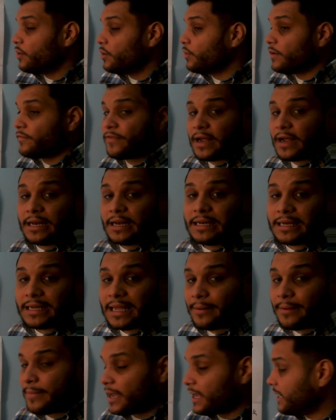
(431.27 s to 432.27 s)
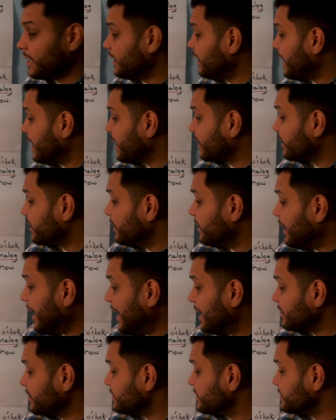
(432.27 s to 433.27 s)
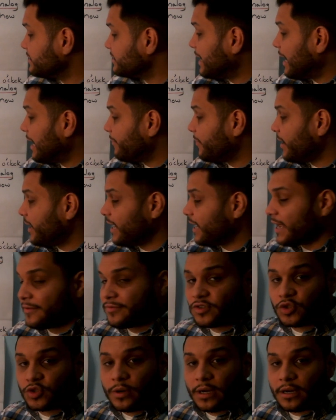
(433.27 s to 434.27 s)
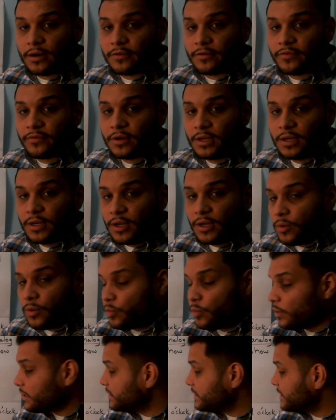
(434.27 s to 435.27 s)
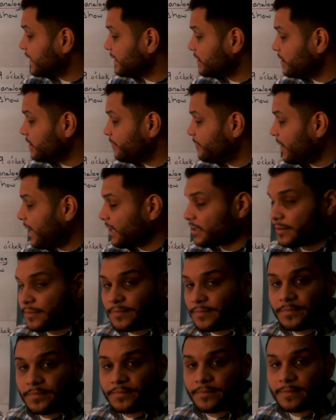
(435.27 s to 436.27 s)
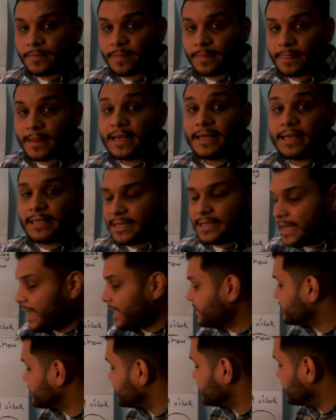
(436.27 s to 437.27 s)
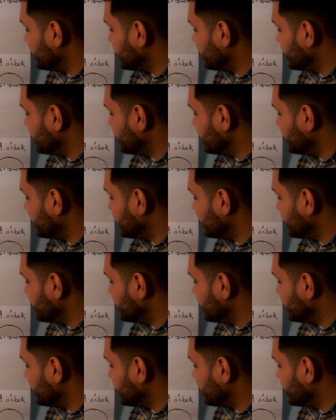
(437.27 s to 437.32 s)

Well, if I look at my clock, at the top I have 12. What's at the bottom? Yes,